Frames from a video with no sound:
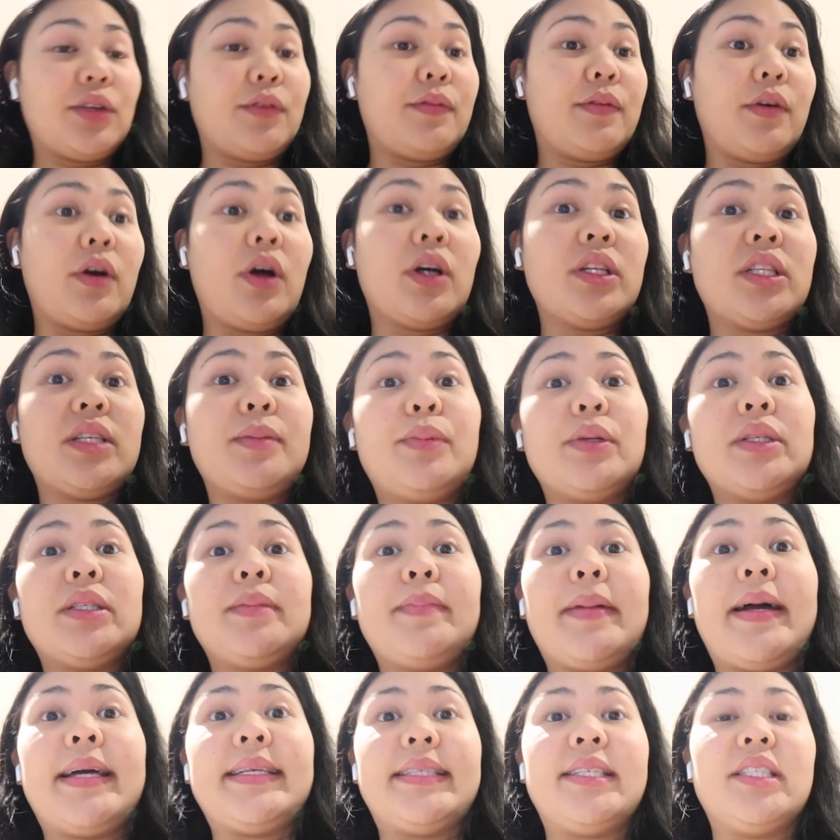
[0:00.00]
I forgot to put
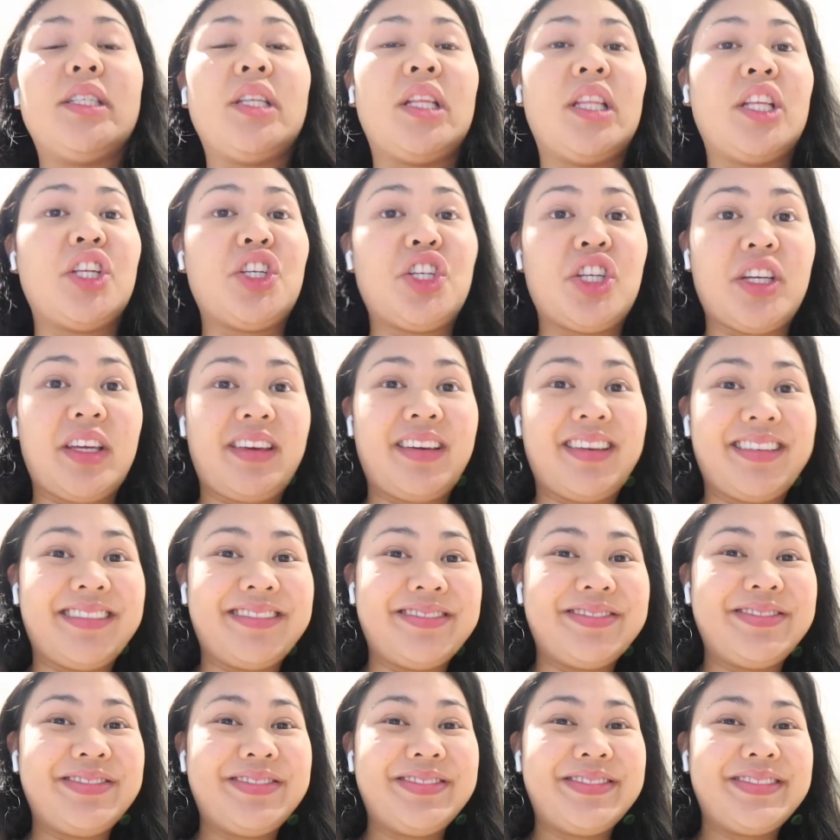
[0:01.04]
spices on the chicken.
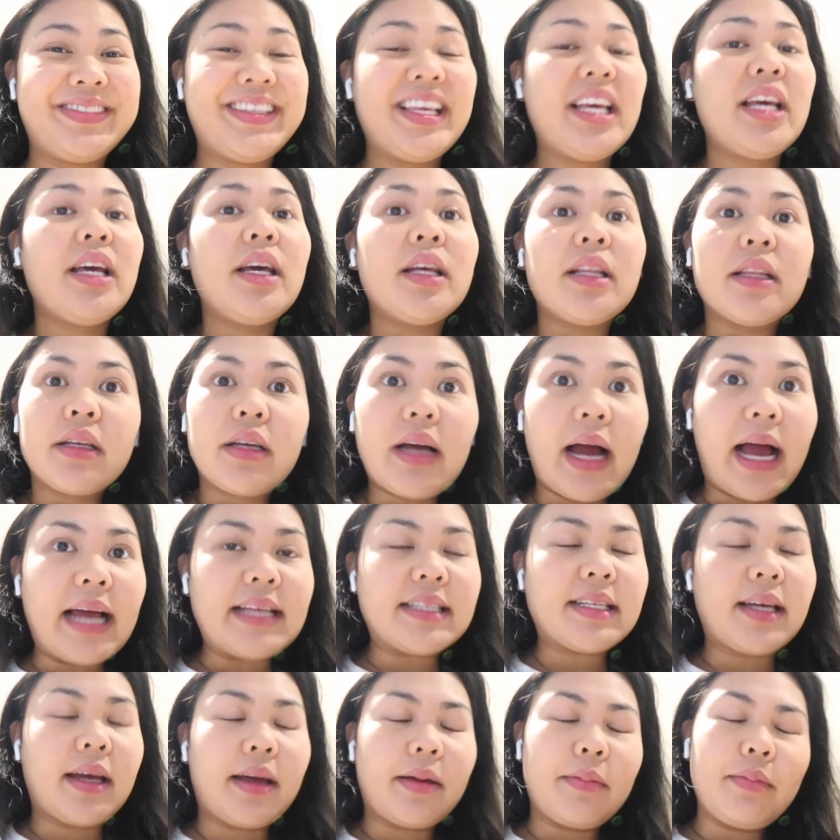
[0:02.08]

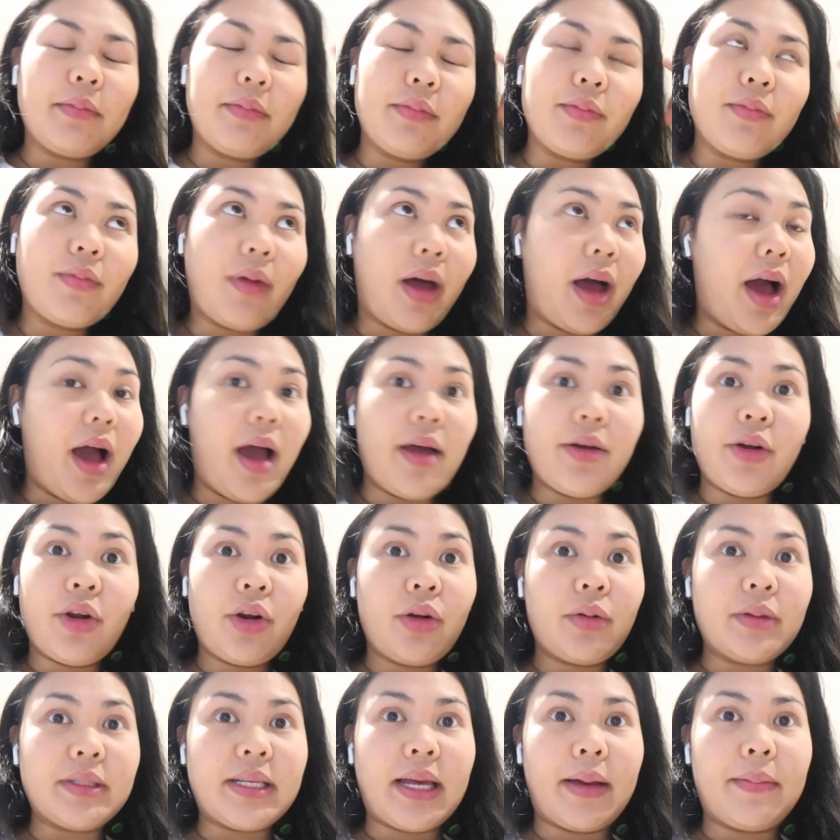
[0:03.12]
Guys, I'm, I don't
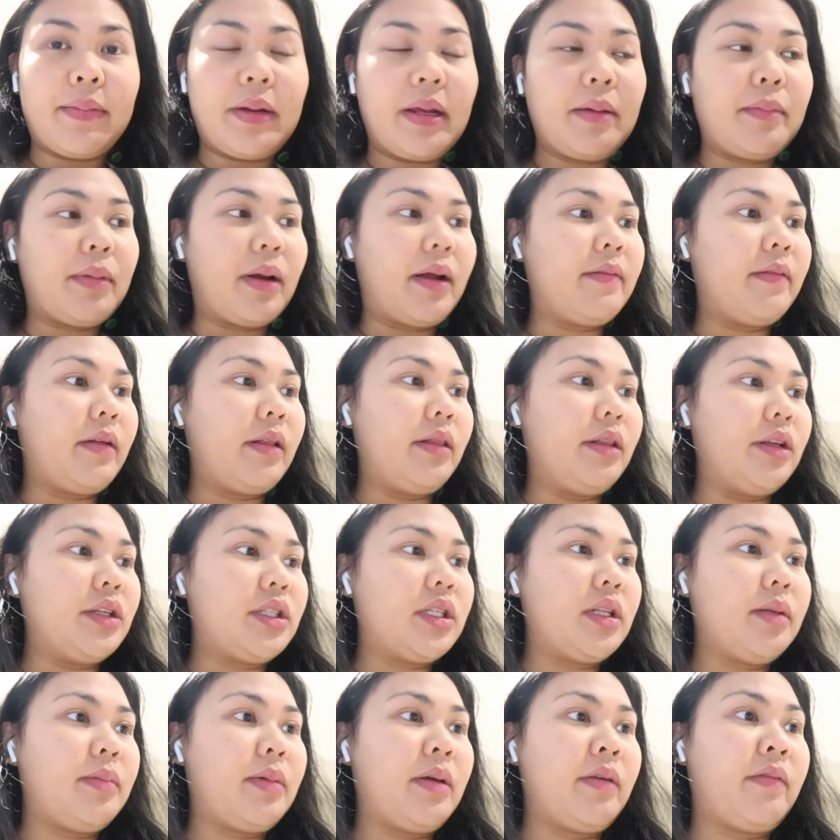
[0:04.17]
know what's happening, but I've
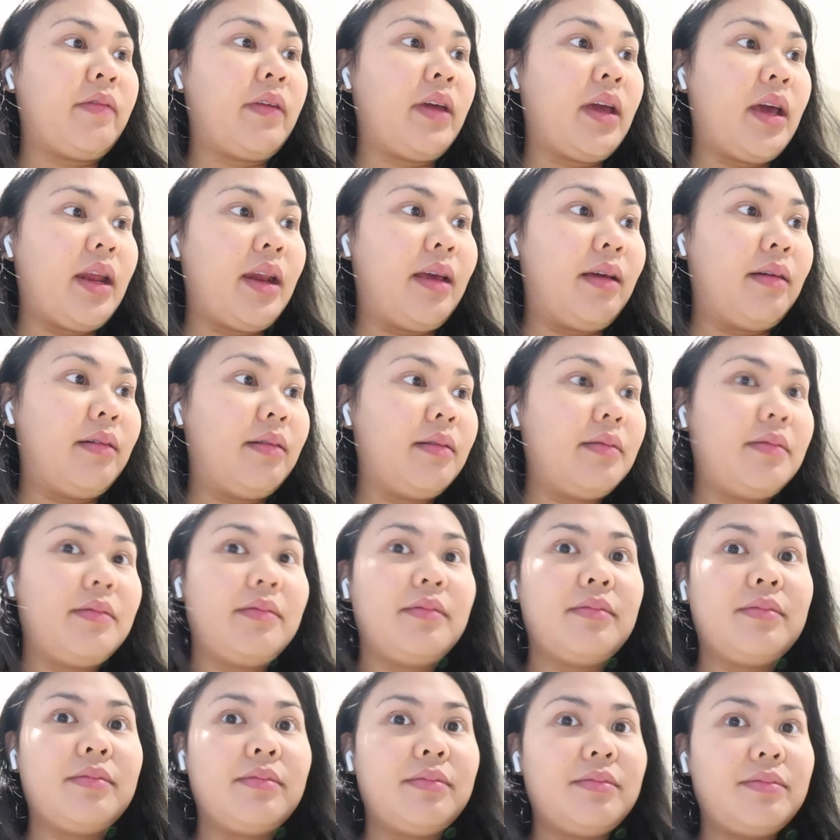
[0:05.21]
literally been forgetting
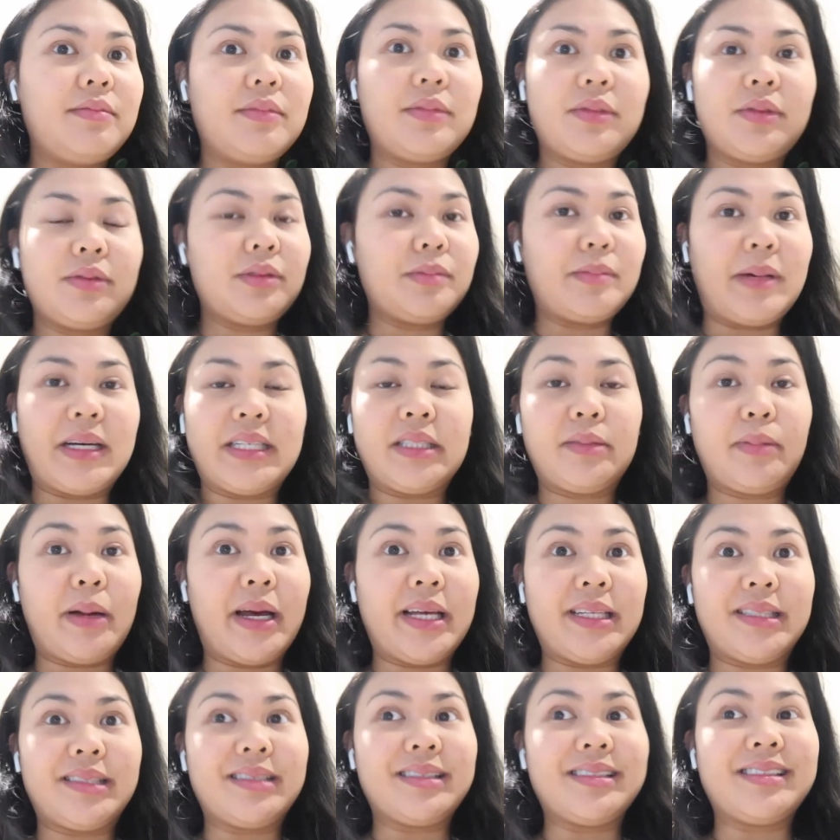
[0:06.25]
my
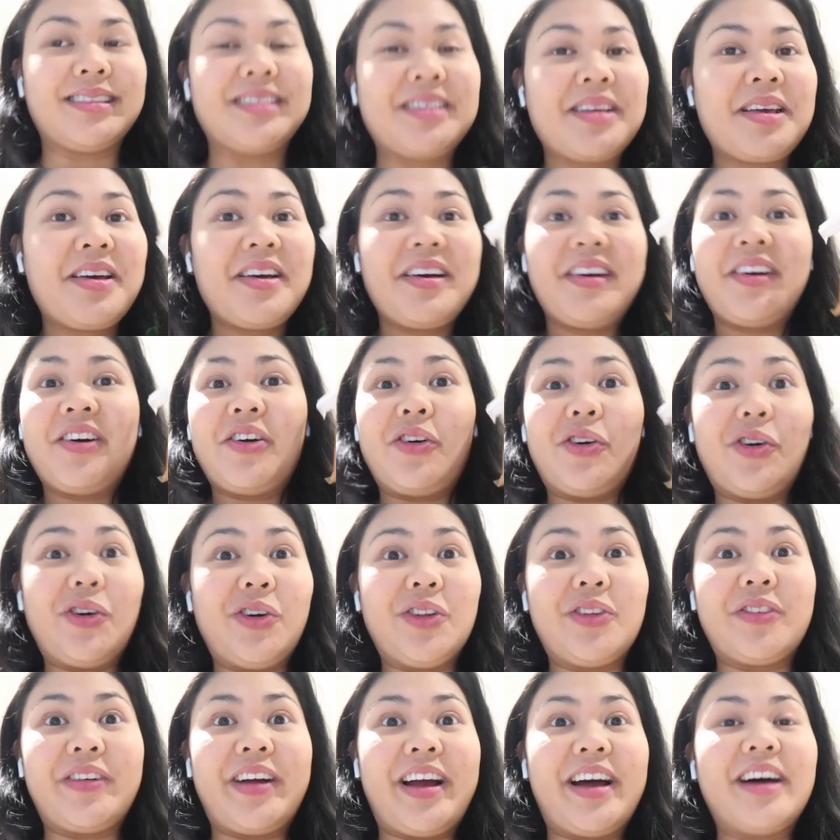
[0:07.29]
spices
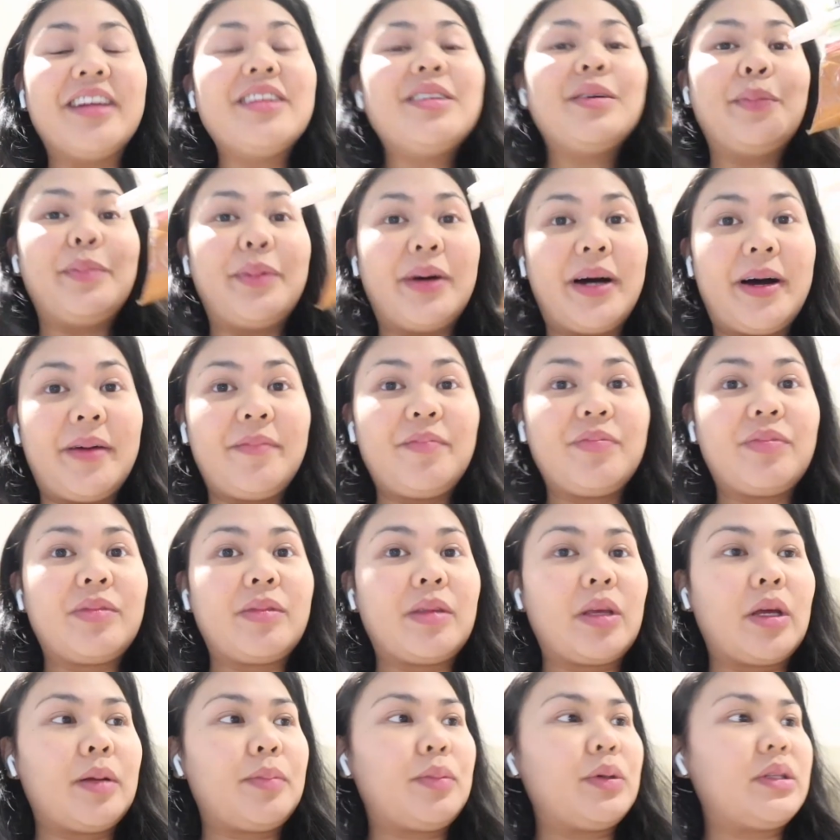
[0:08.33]
all around, but I'm
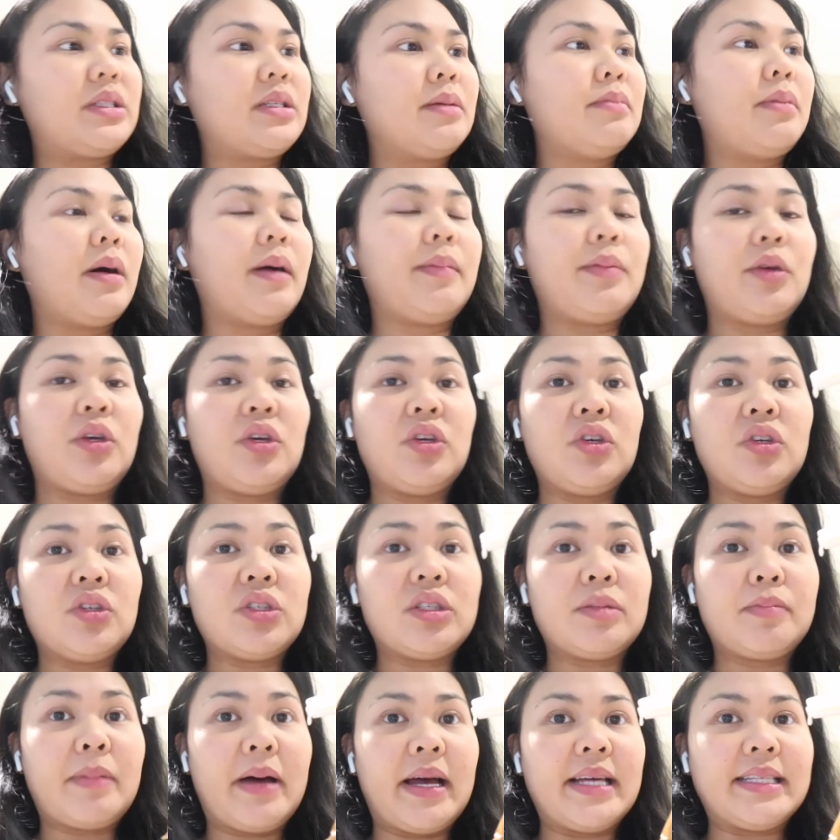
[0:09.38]
gonna put some barbecue
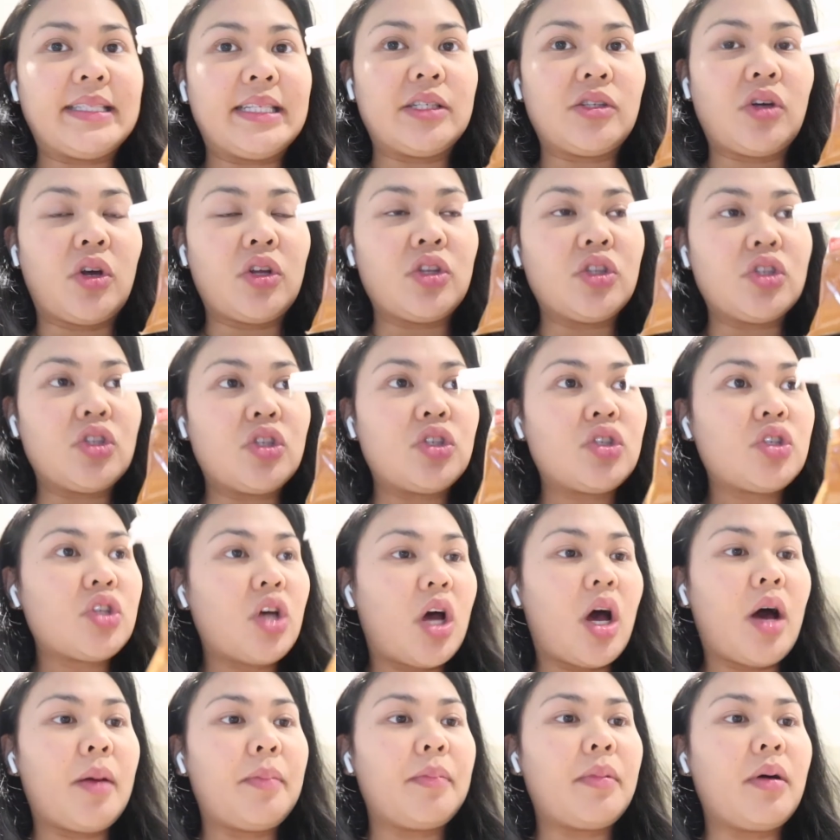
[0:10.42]
spices on
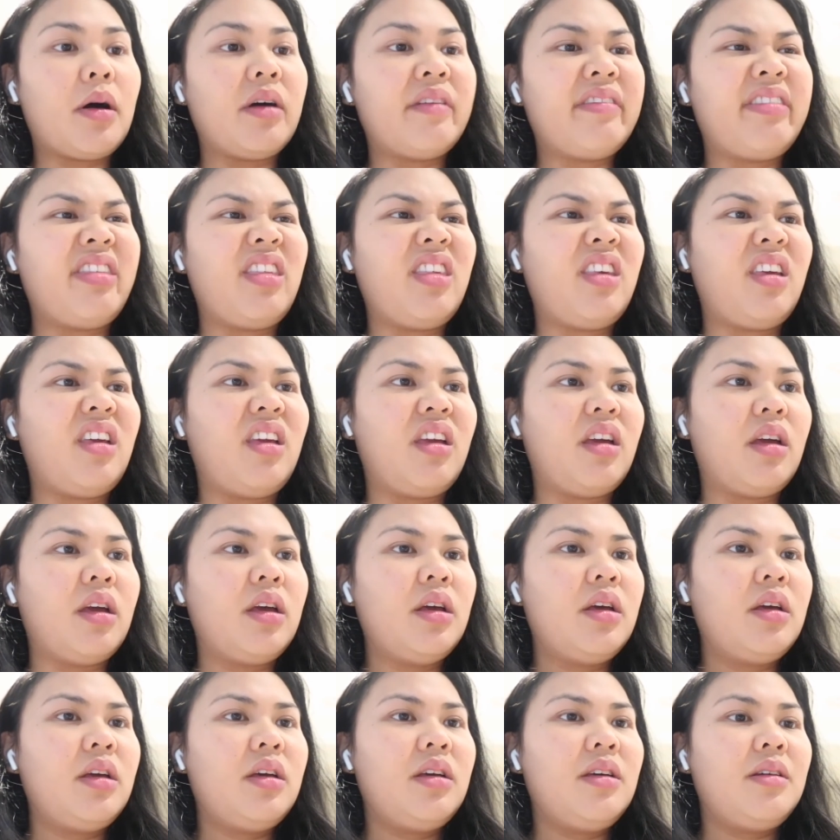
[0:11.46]
top of the
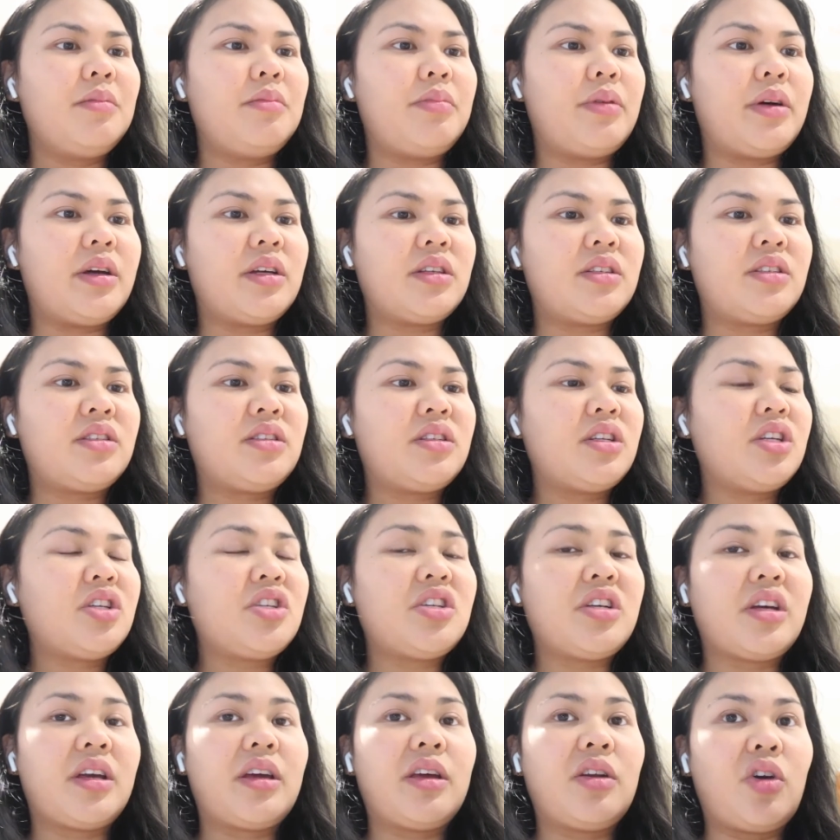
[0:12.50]
breast
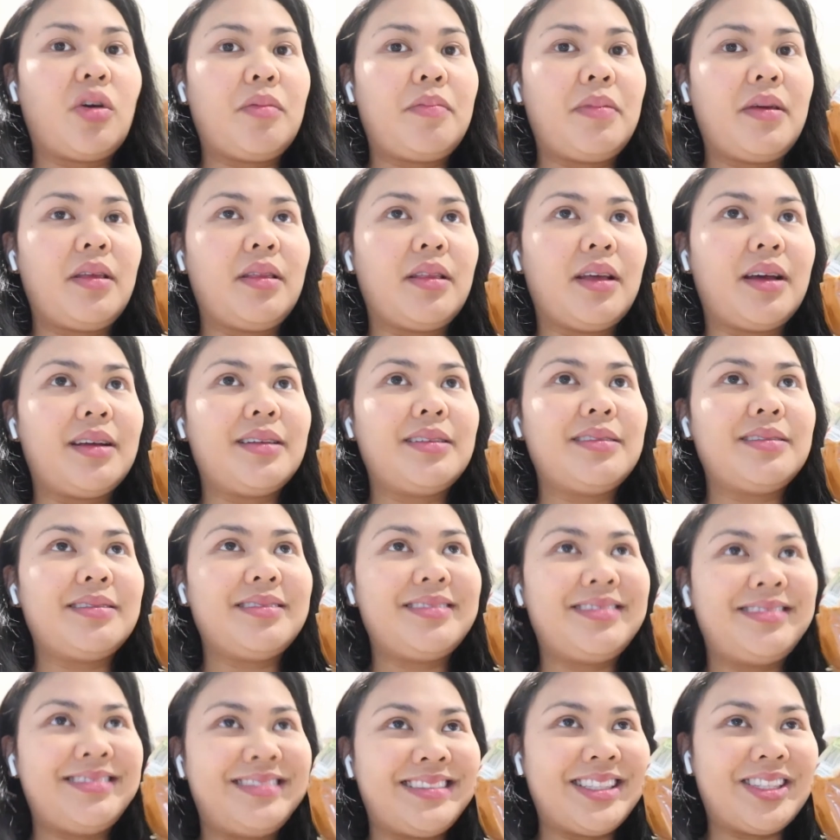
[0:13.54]
chicken, hoping that
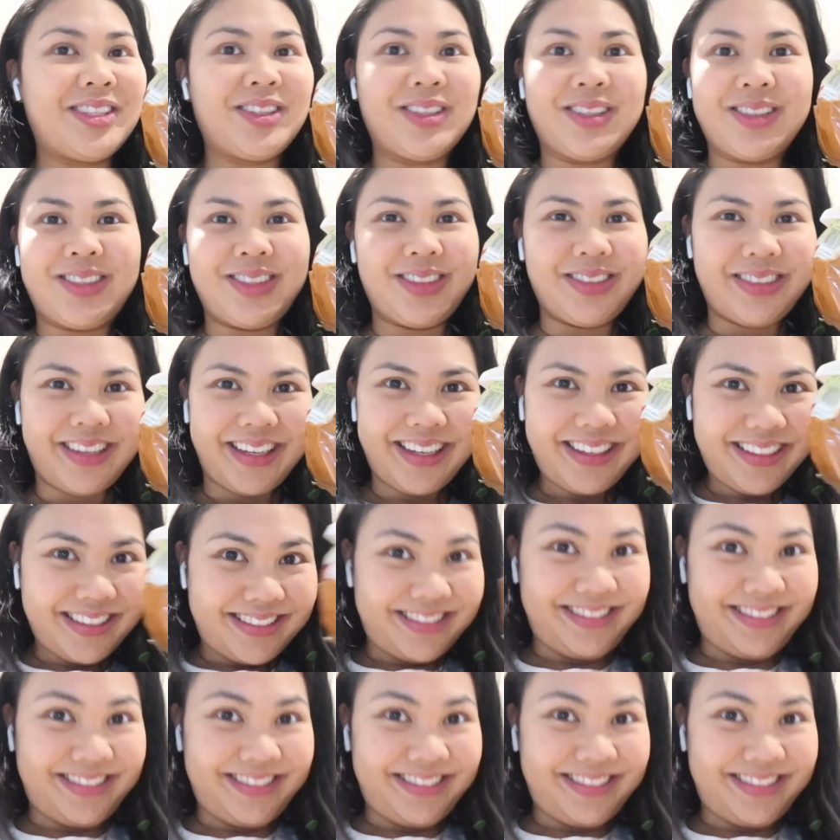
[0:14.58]
it's not too late.